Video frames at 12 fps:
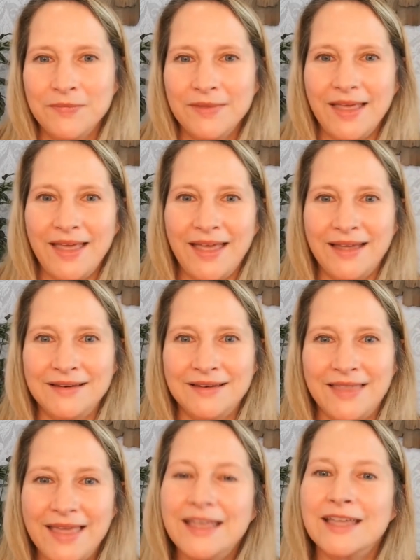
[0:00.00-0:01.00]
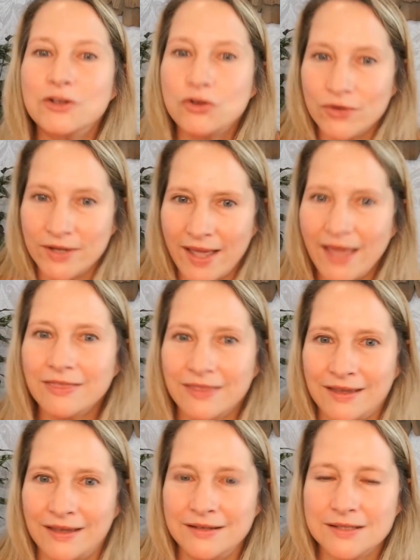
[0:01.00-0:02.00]
And they can create
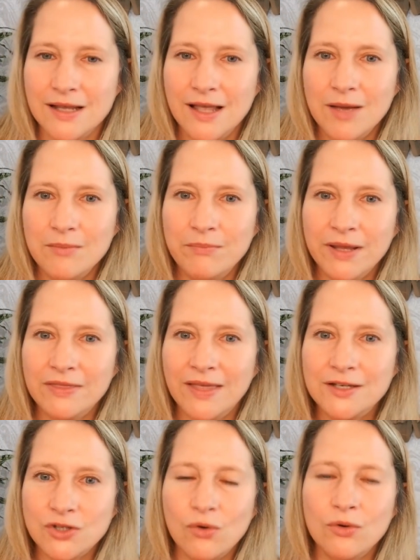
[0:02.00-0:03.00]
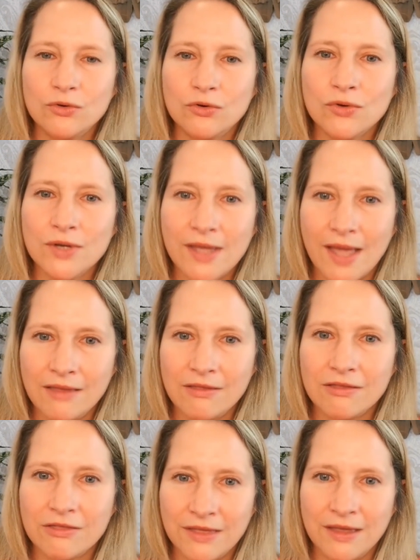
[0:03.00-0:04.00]
things, but they don't create
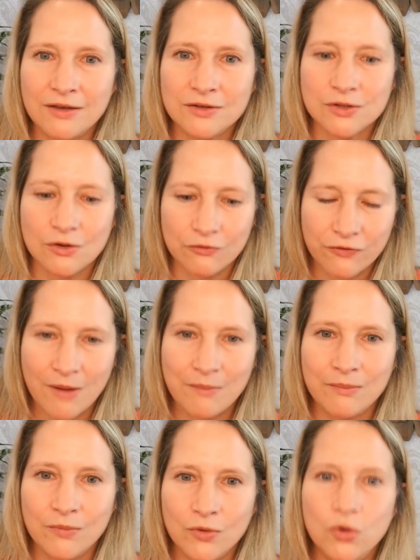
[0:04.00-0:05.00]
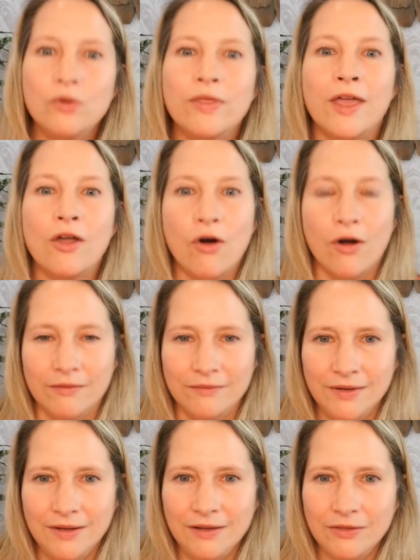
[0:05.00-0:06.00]
things from who they are.
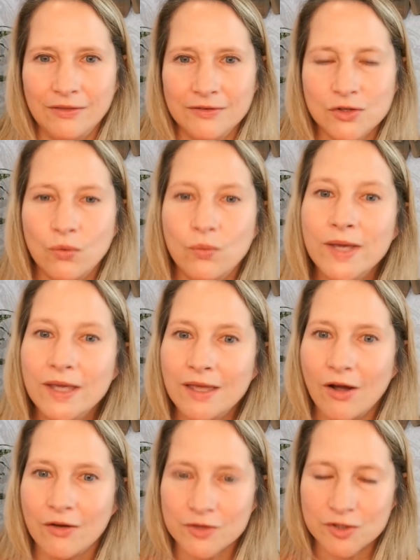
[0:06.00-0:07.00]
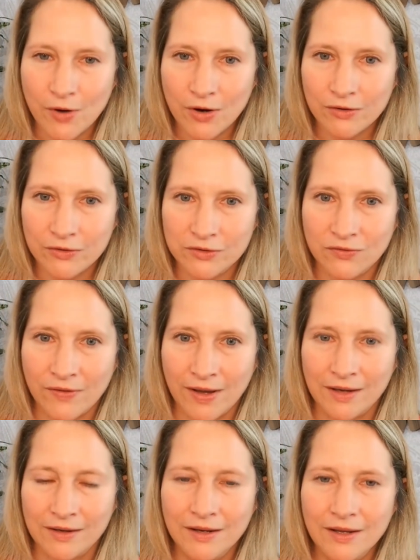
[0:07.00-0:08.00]
So we are the spark of the
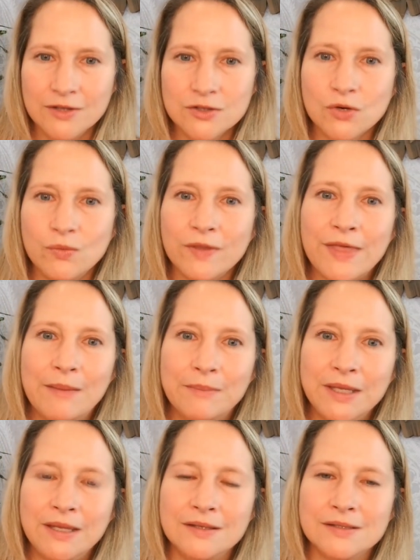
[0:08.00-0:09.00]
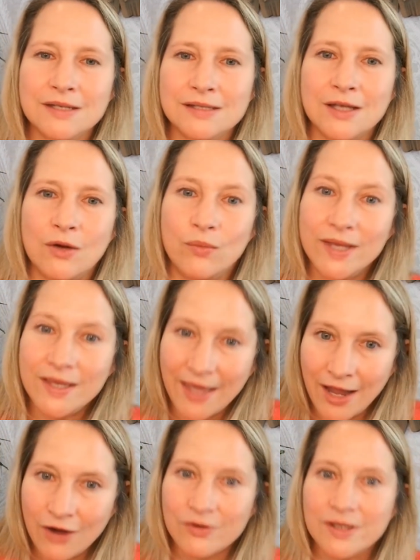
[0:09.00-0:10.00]
divine. So what that means is that we
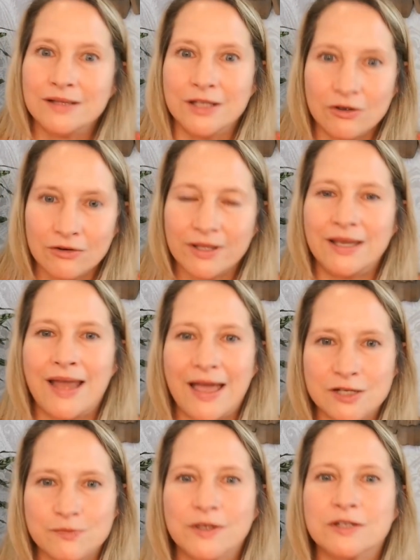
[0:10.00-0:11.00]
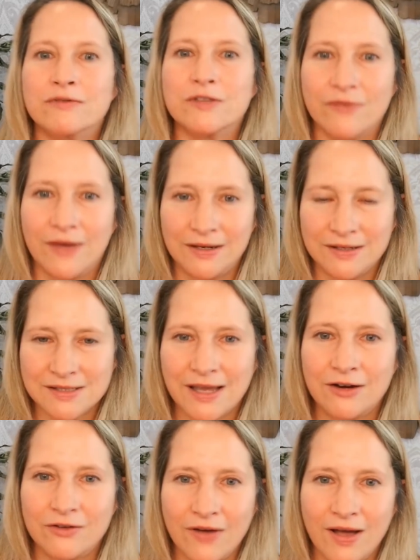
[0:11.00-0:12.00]
carry literally an aspect of the divine
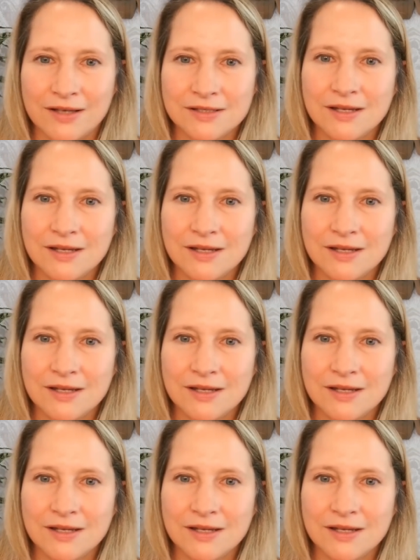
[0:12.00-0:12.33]
inside of us,